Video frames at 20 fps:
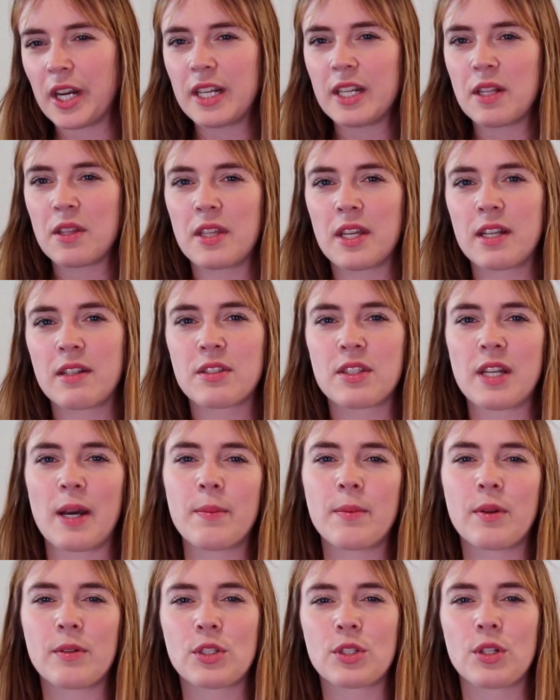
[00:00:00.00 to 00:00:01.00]
anything, so
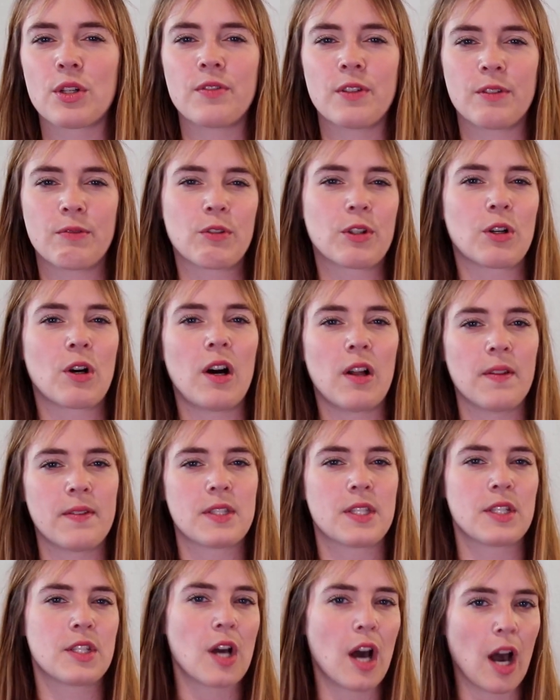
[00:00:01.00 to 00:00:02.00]
I'm not sure if I would call
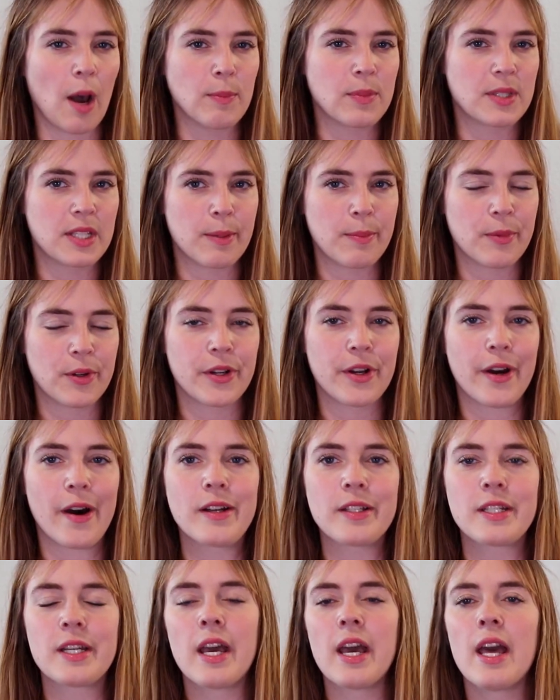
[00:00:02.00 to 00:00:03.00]
this a top seam or
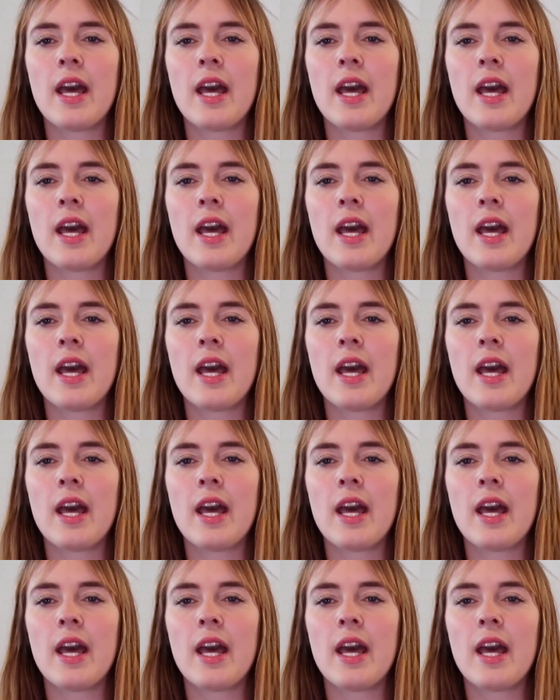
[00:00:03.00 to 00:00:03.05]
not.